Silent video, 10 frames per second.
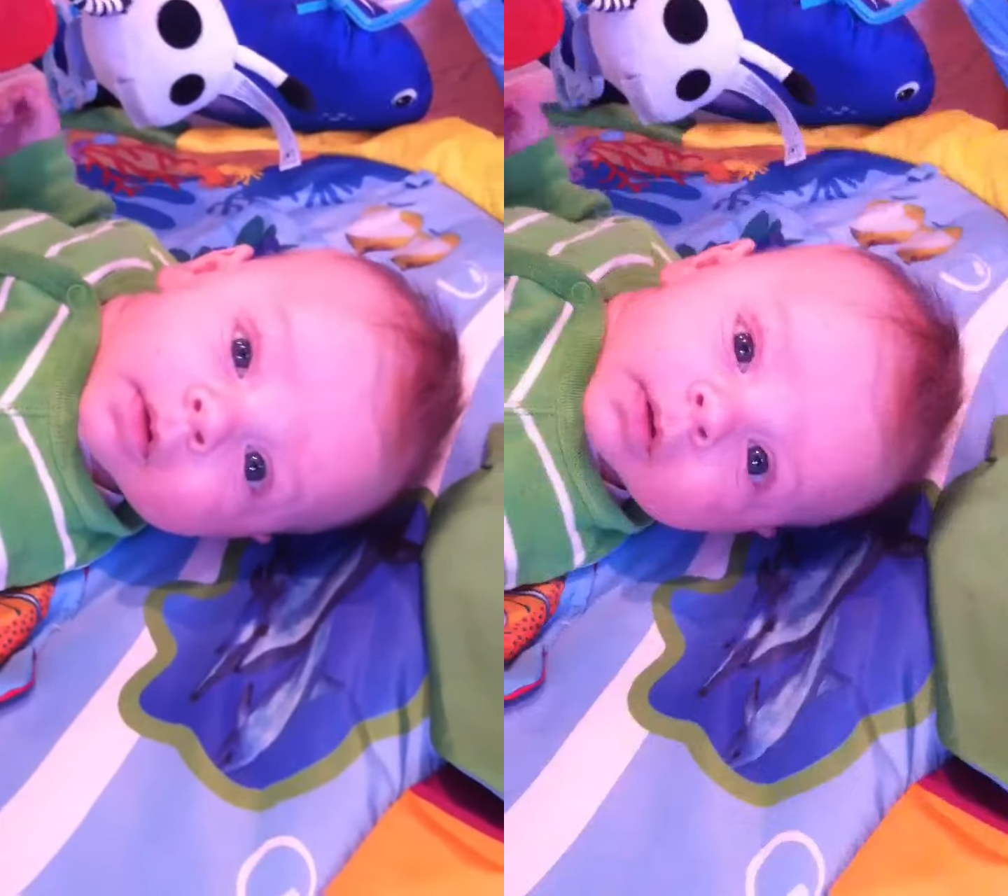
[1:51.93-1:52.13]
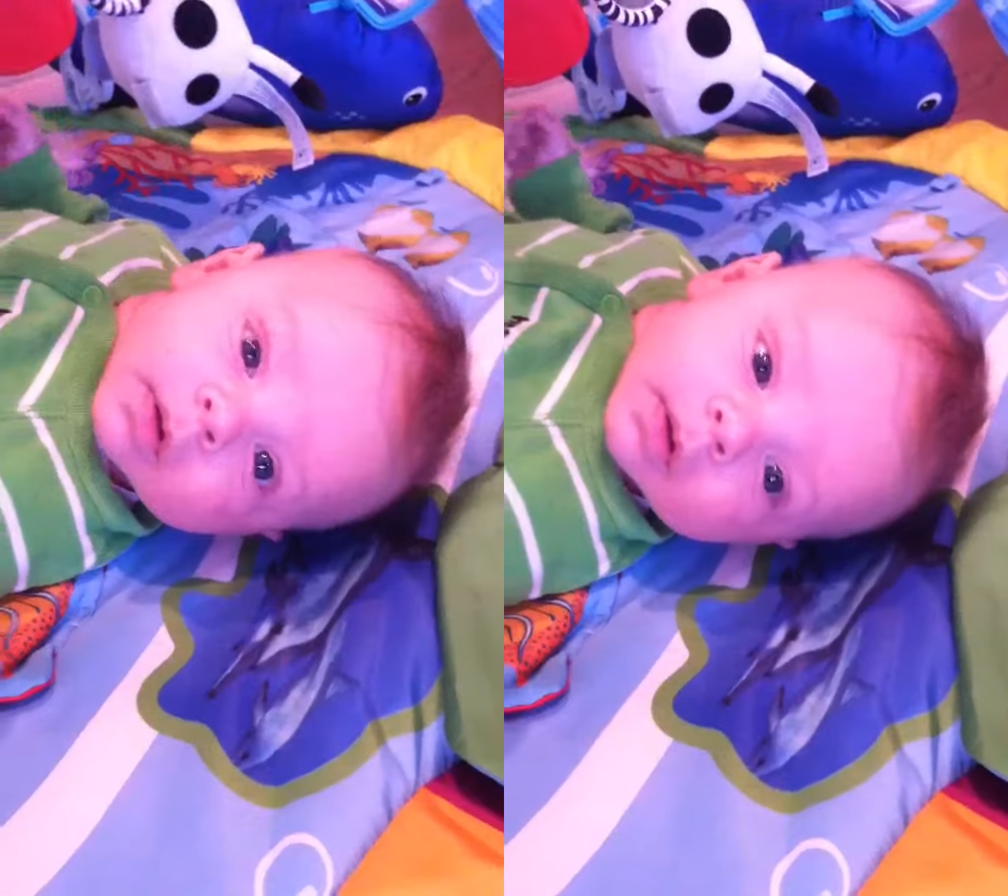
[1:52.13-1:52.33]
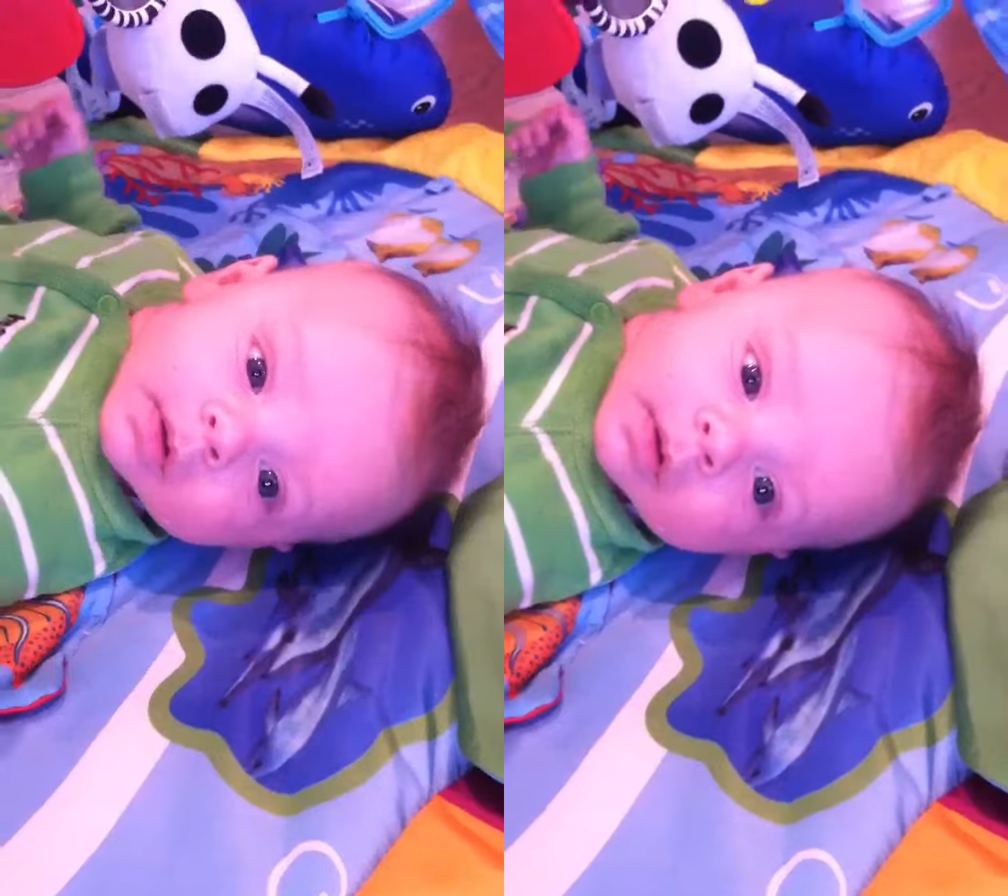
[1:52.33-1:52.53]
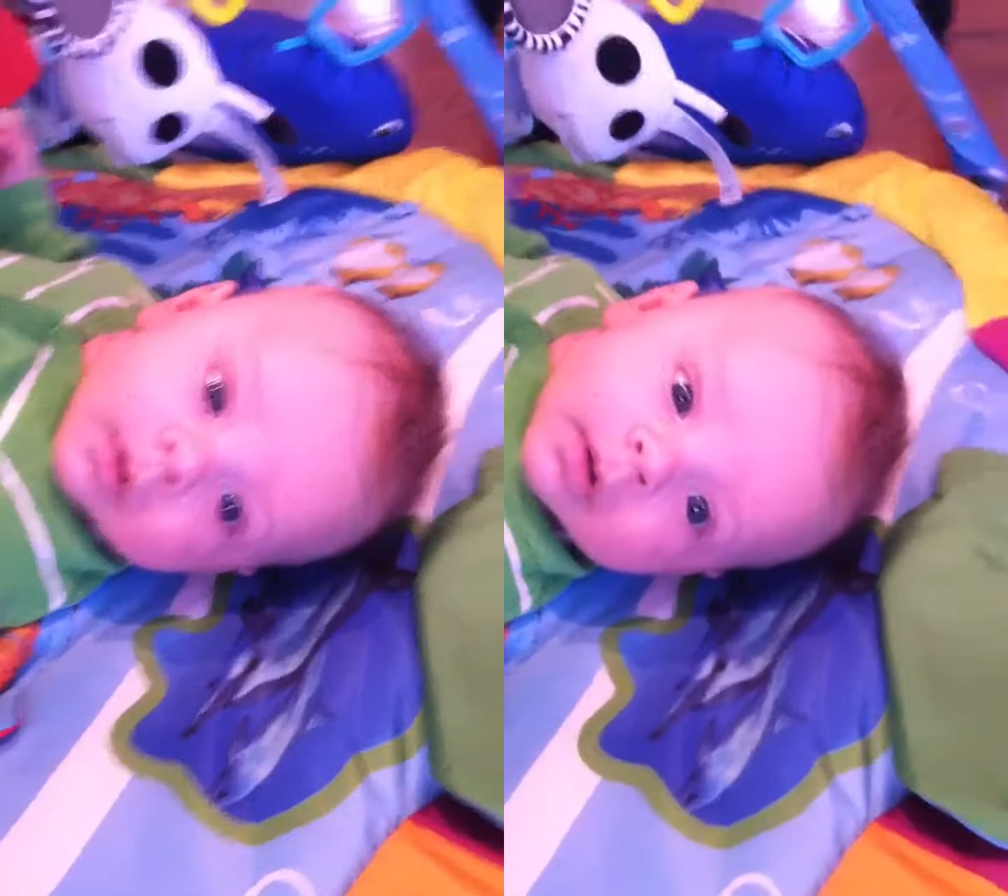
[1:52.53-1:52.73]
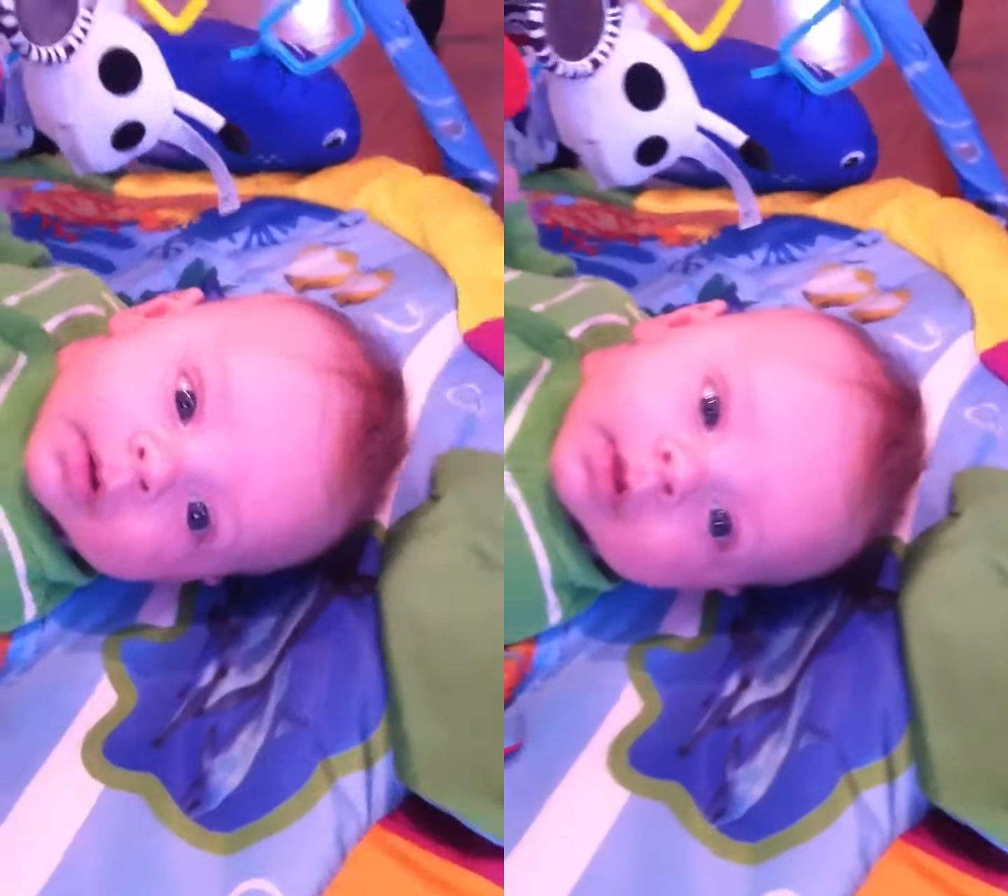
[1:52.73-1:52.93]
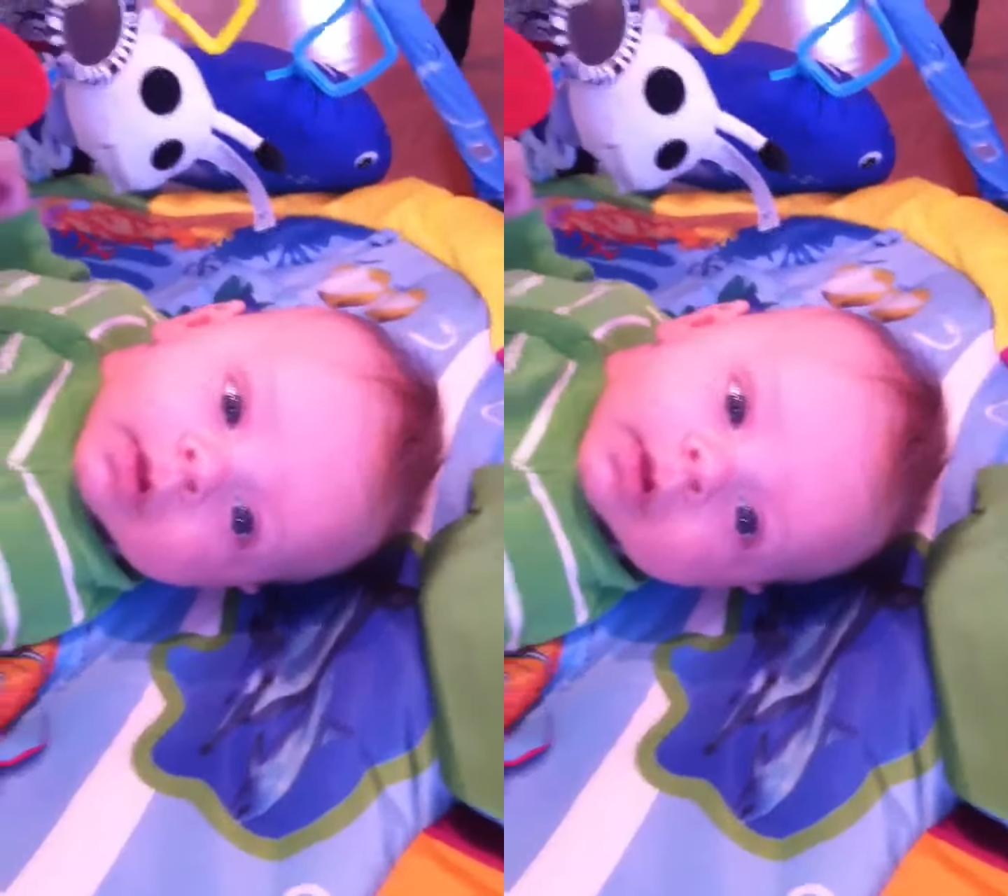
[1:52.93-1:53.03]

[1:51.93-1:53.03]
Big smile and say